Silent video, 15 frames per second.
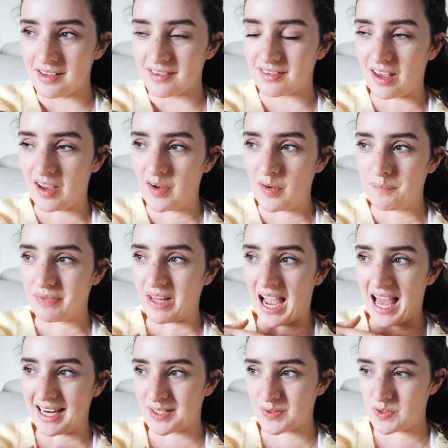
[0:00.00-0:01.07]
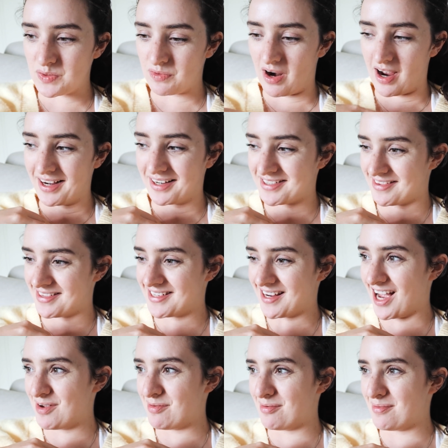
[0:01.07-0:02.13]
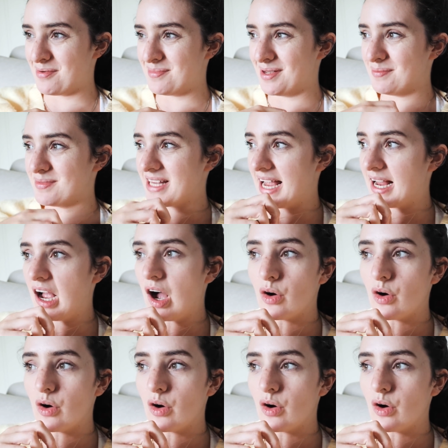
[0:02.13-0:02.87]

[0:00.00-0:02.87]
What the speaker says: So Alex was right, because at the time I remember him saying,